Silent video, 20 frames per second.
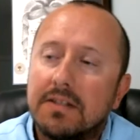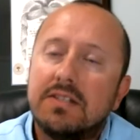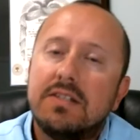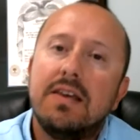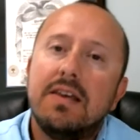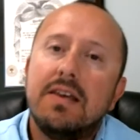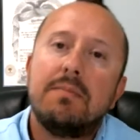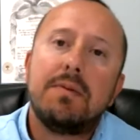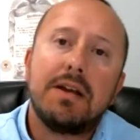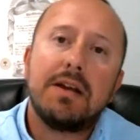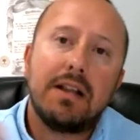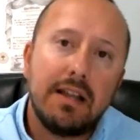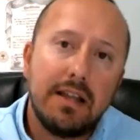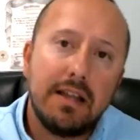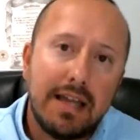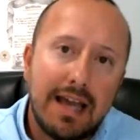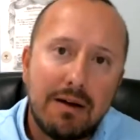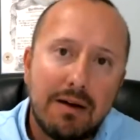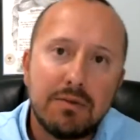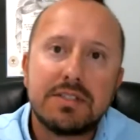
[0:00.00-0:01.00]

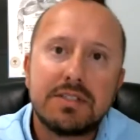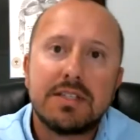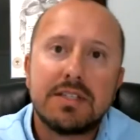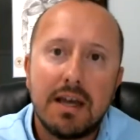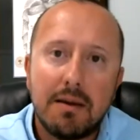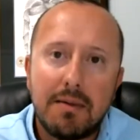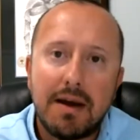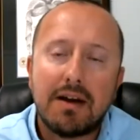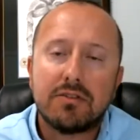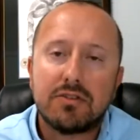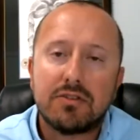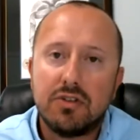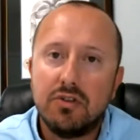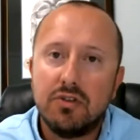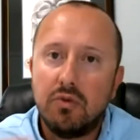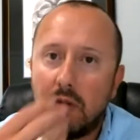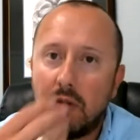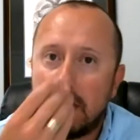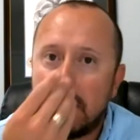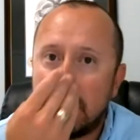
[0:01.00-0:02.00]
Typically, I would say about
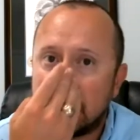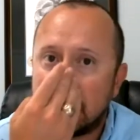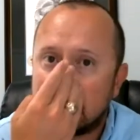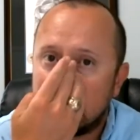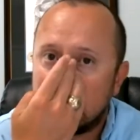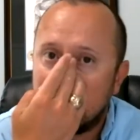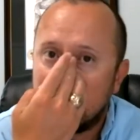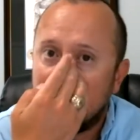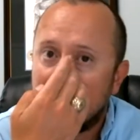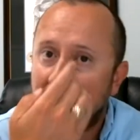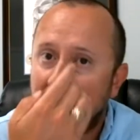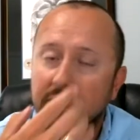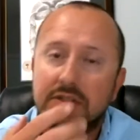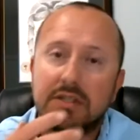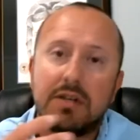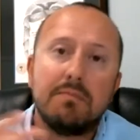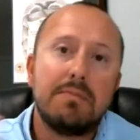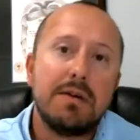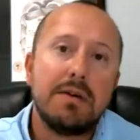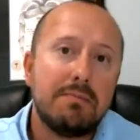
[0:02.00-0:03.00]
2 weeks. For
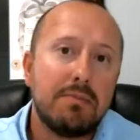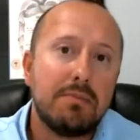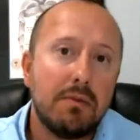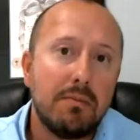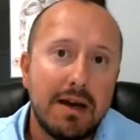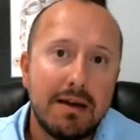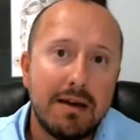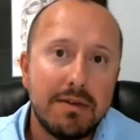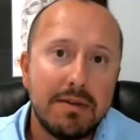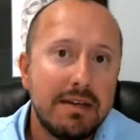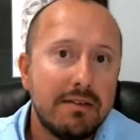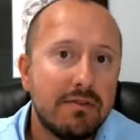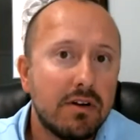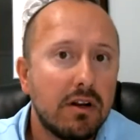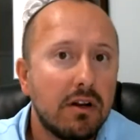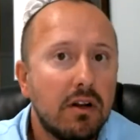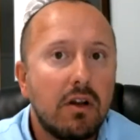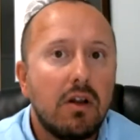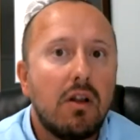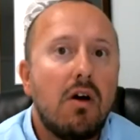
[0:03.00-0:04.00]
some people, maybe even a
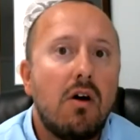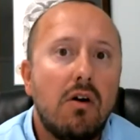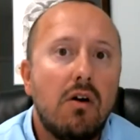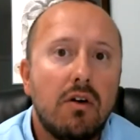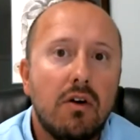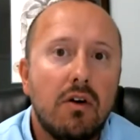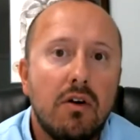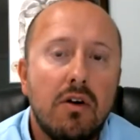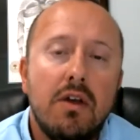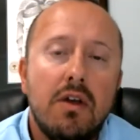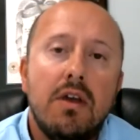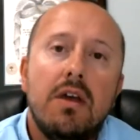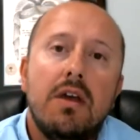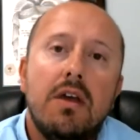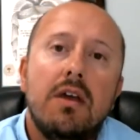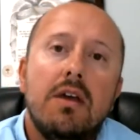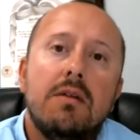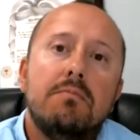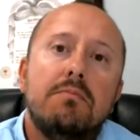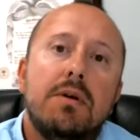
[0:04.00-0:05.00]
little longer.
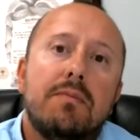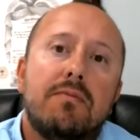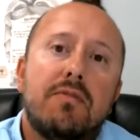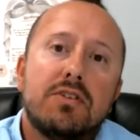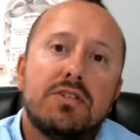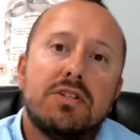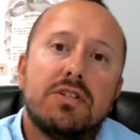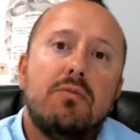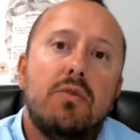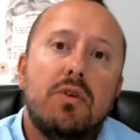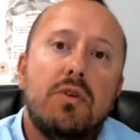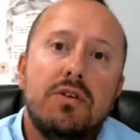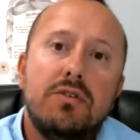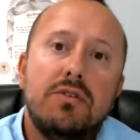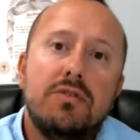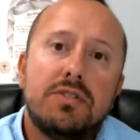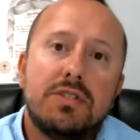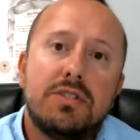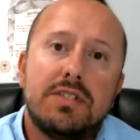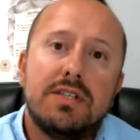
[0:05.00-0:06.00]
But for someone
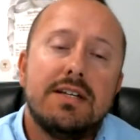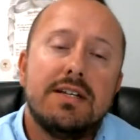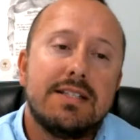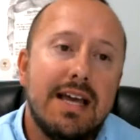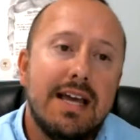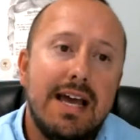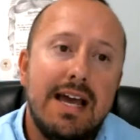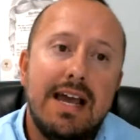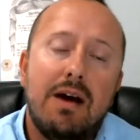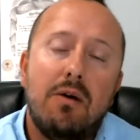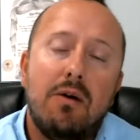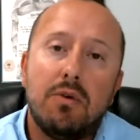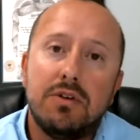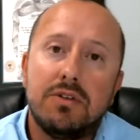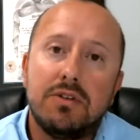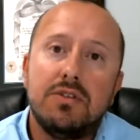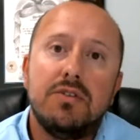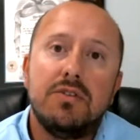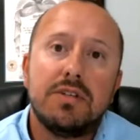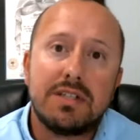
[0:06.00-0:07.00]
who says, hey, I want
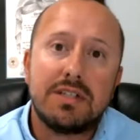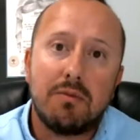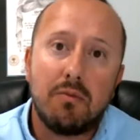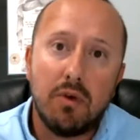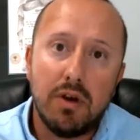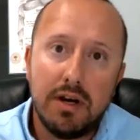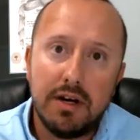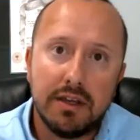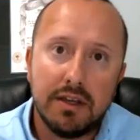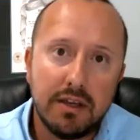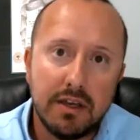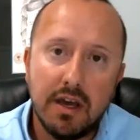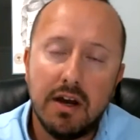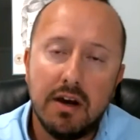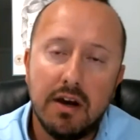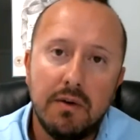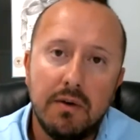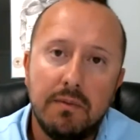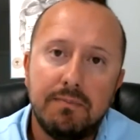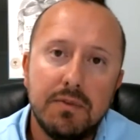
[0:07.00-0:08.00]
to do this, I'm ready to
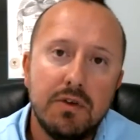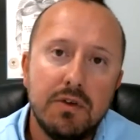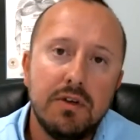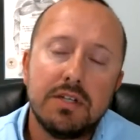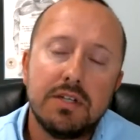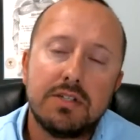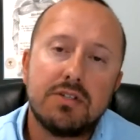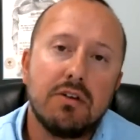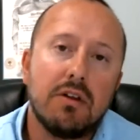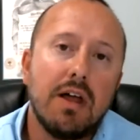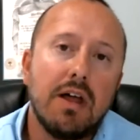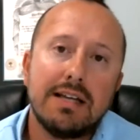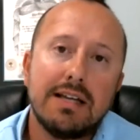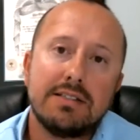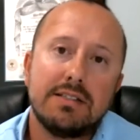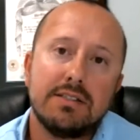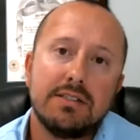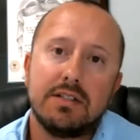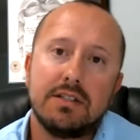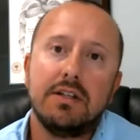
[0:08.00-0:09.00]
go, you can get your
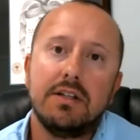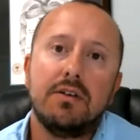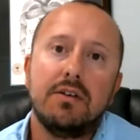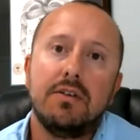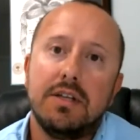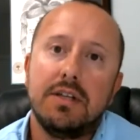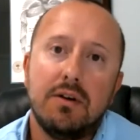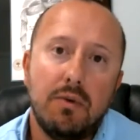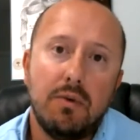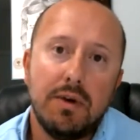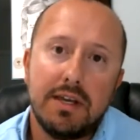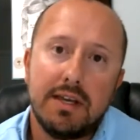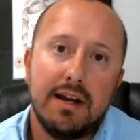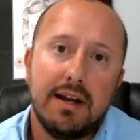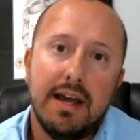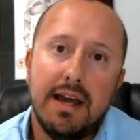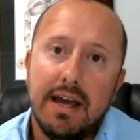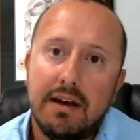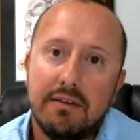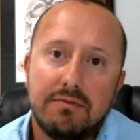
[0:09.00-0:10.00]
license literally in a week and a
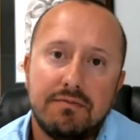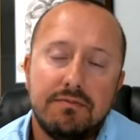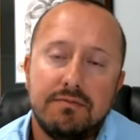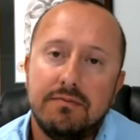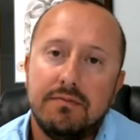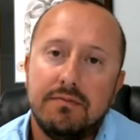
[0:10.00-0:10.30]
half.